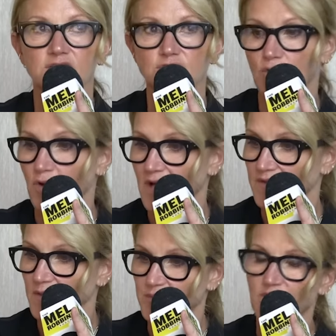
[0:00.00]
control
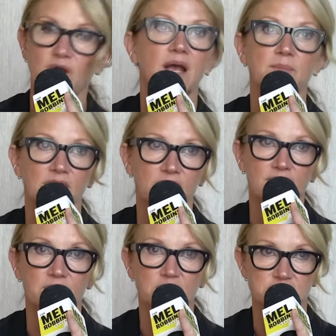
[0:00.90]
on the
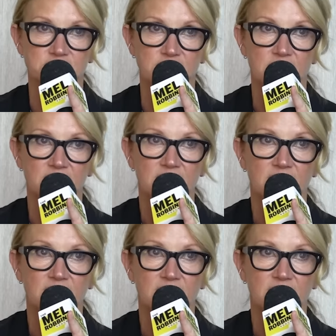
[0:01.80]
primary emotion,